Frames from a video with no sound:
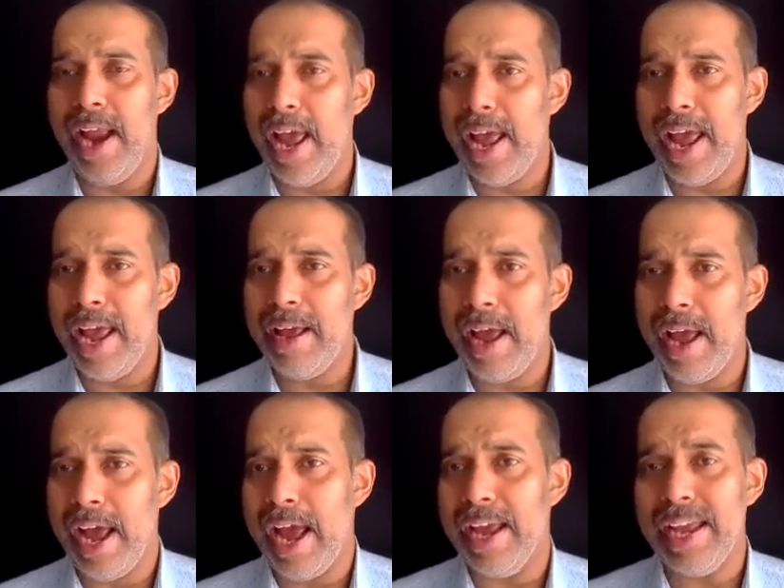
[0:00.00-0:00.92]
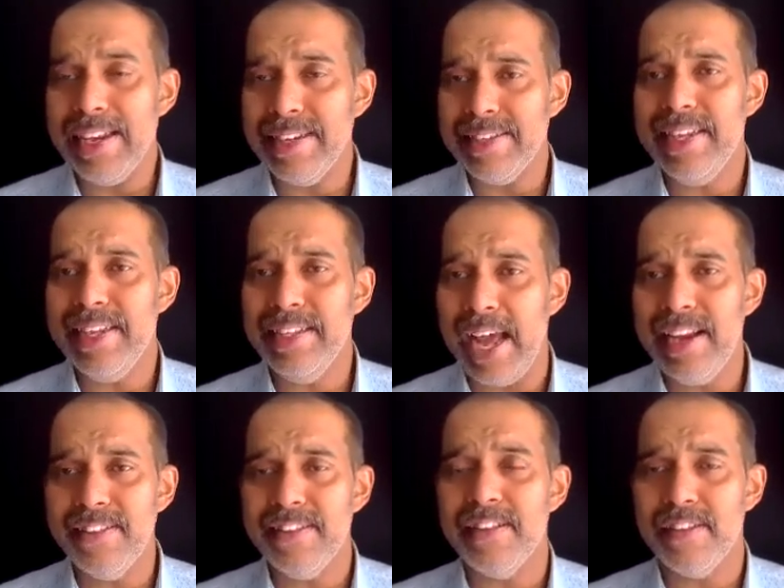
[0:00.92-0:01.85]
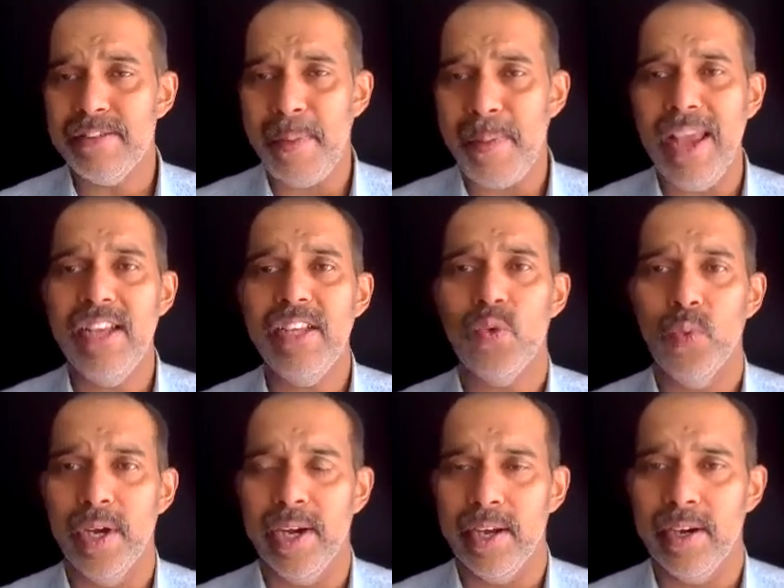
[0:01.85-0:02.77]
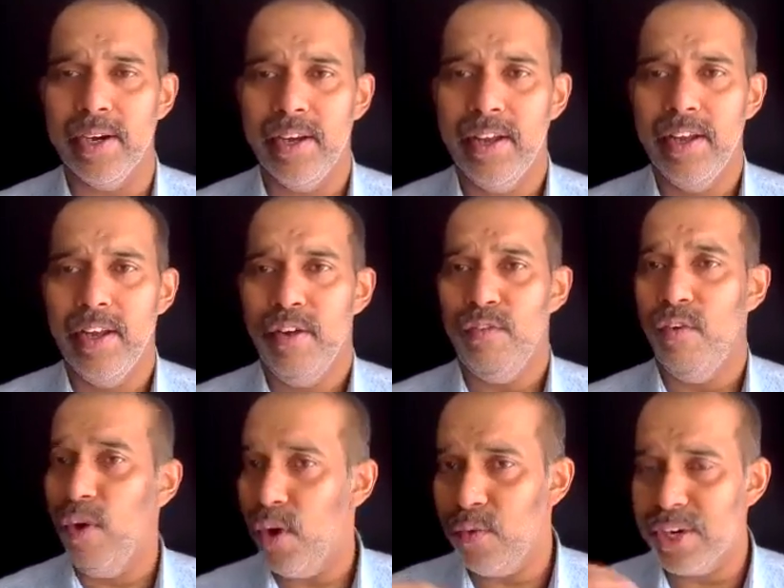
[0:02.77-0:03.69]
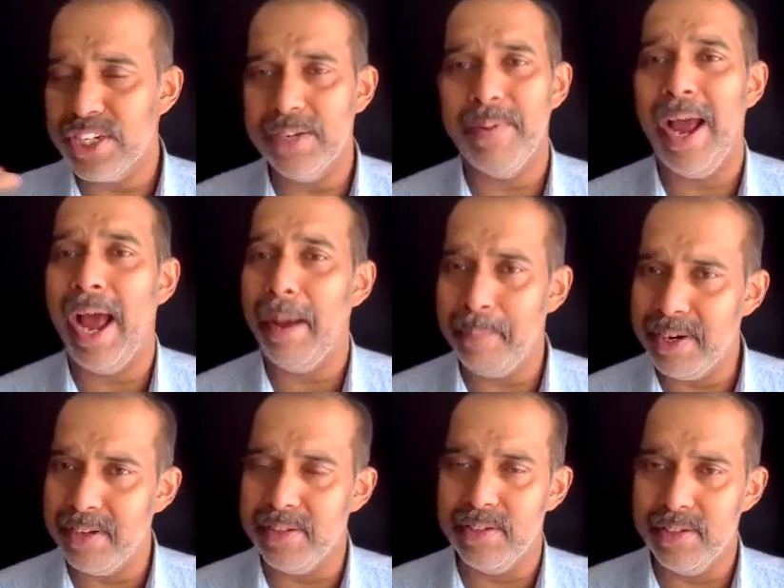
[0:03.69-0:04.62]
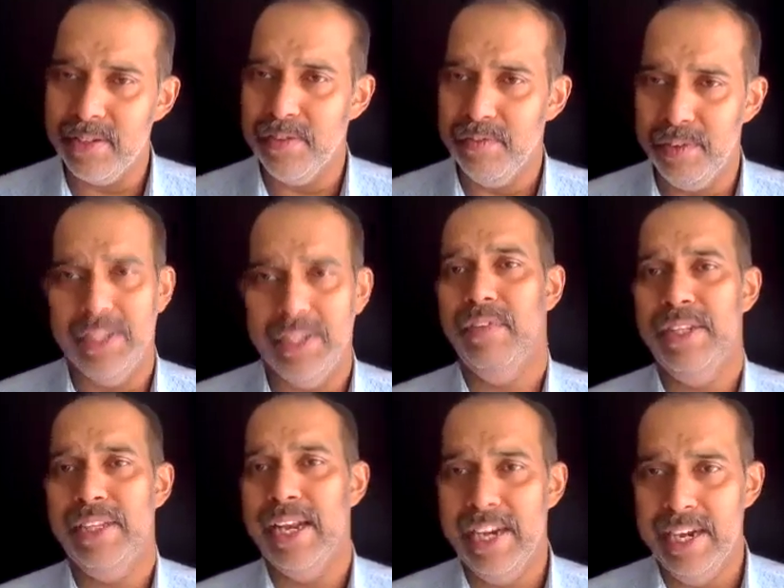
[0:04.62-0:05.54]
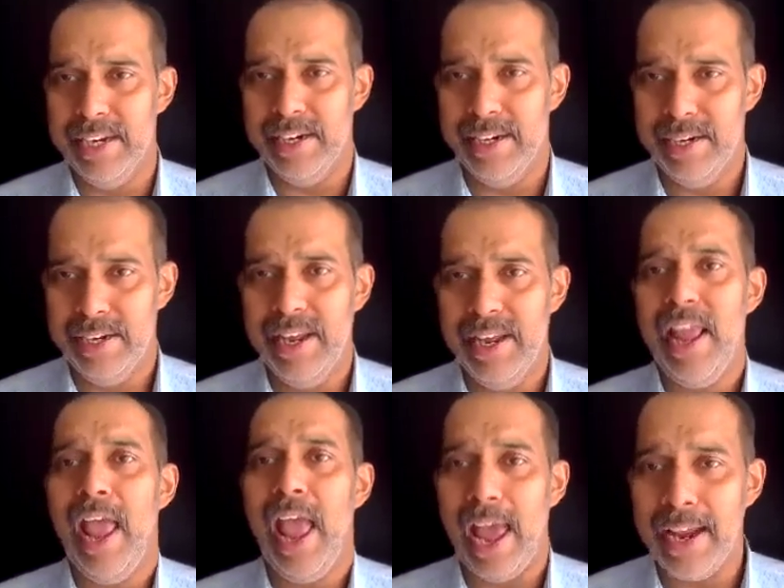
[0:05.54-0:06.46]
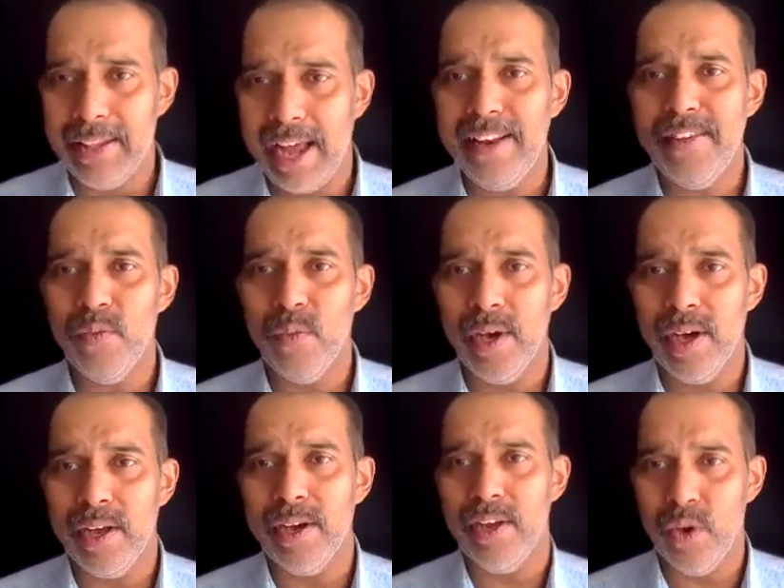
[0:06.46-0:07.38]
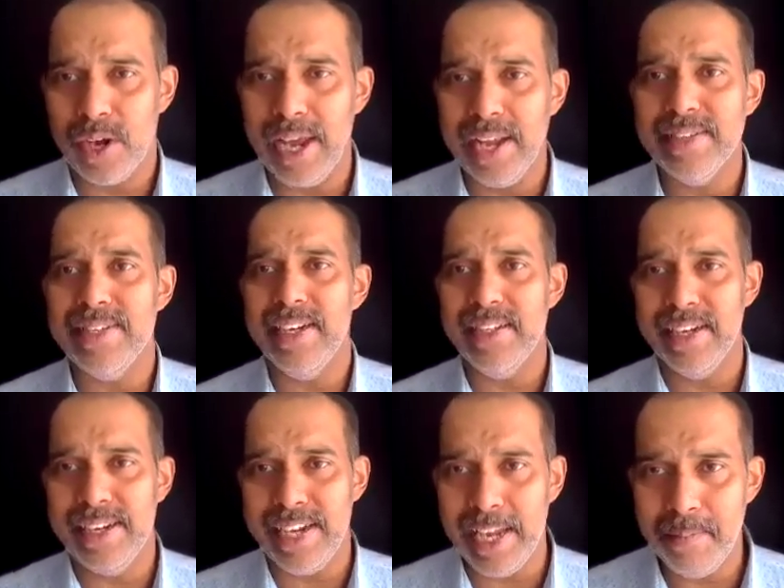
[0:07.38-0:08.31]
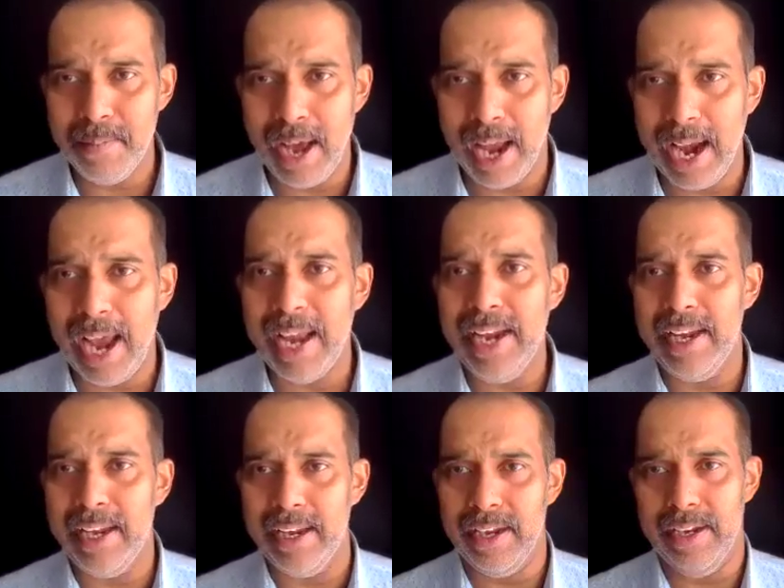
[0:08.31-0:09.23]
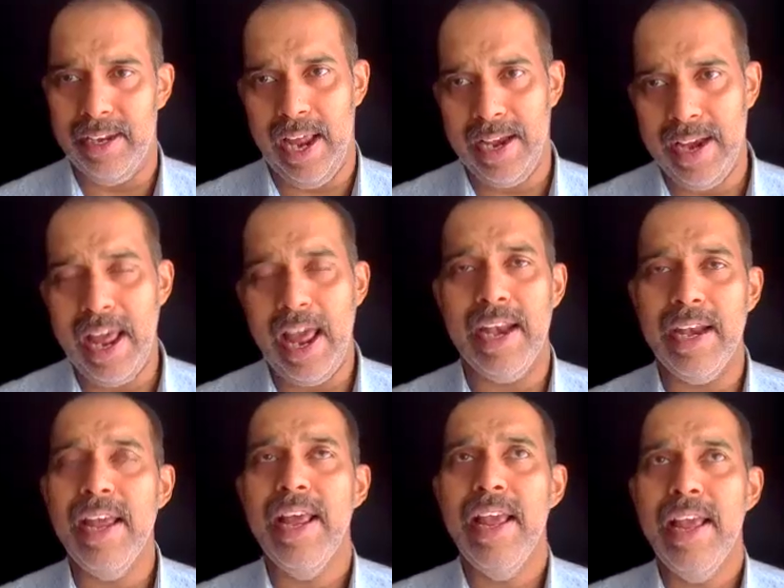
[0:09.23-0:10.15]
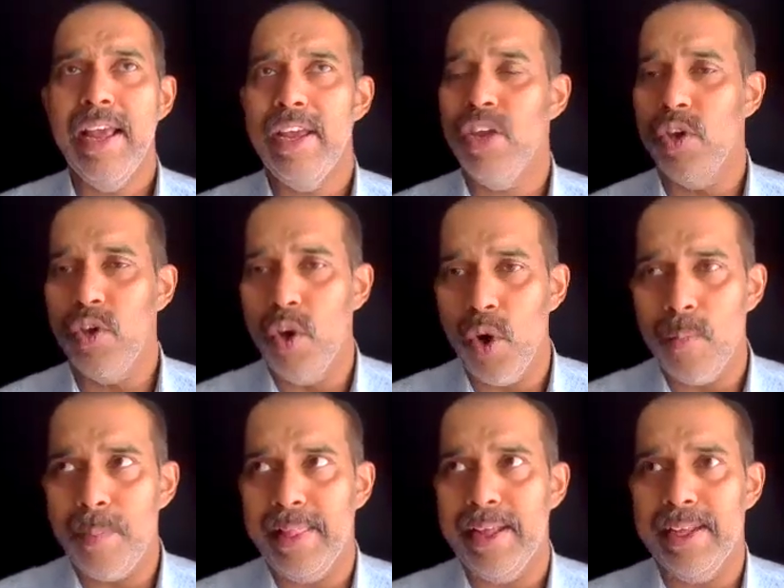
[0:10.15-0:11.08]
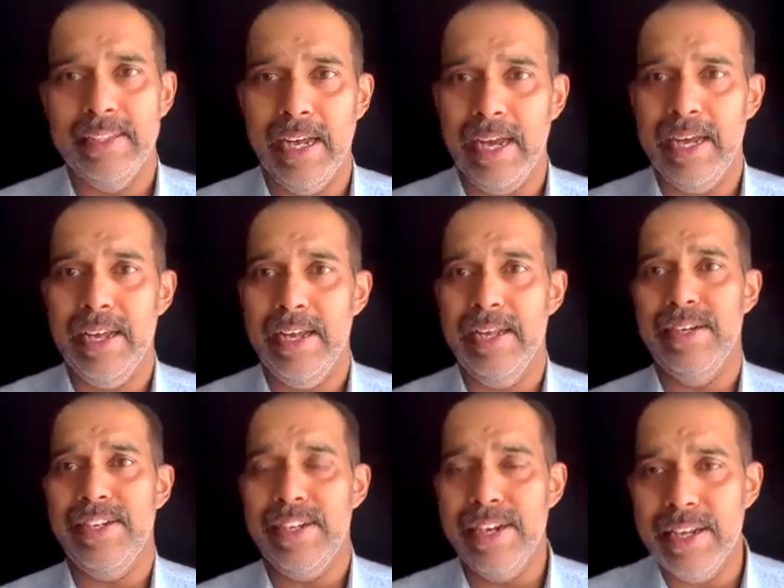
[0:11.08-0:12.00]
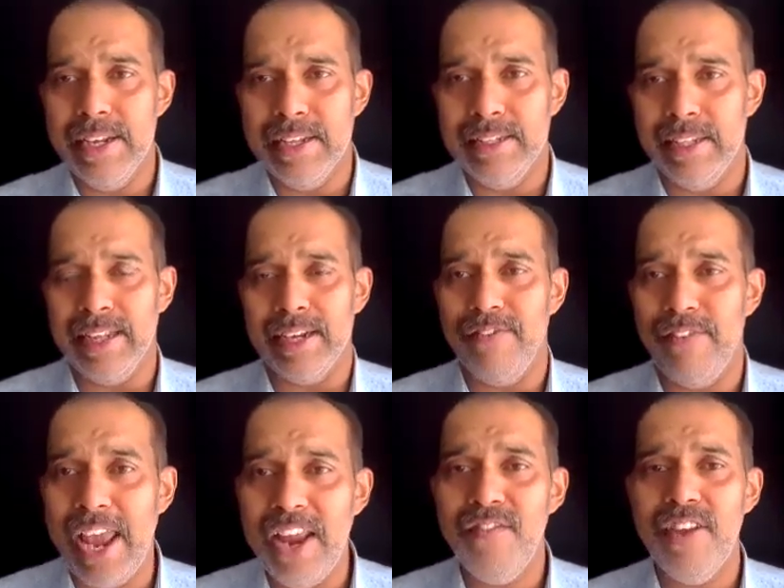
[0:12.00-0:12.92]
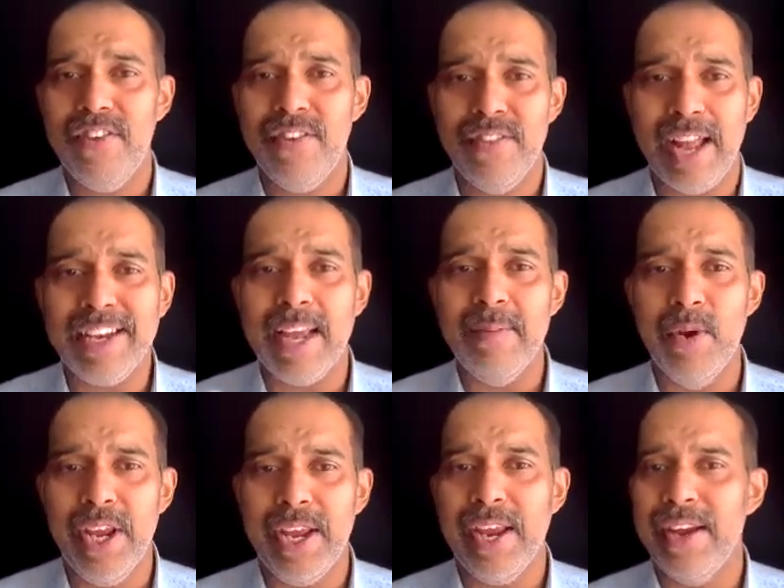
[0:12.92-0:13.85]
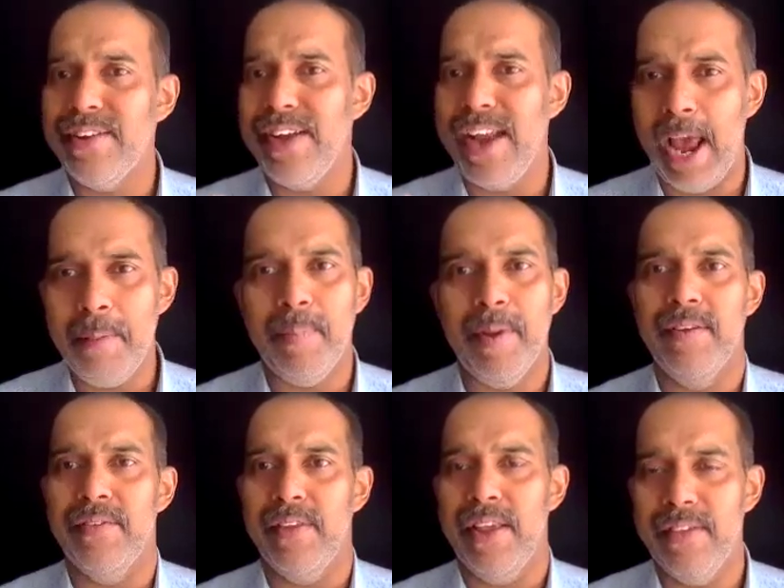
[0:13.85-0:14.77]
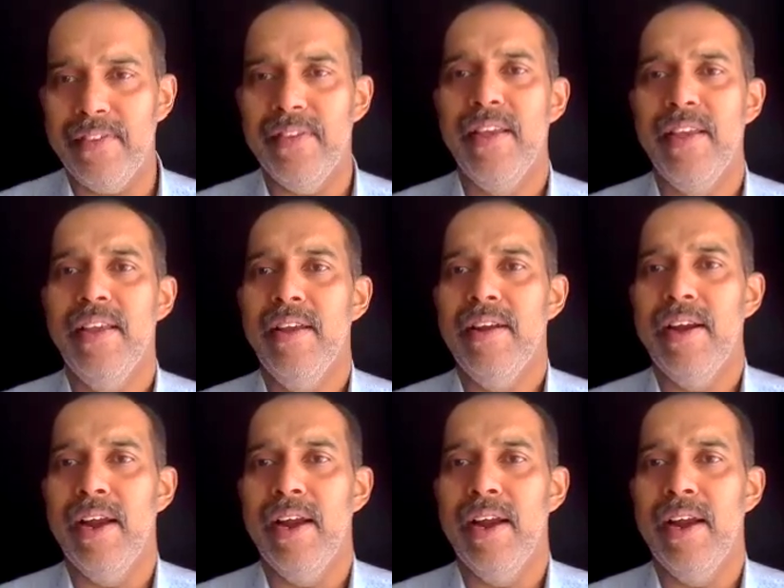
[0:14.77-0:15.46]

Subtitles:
and I can see that is the space where followership happens with the leader, and that is where you can see the team aligning, and the way in which that communication happens is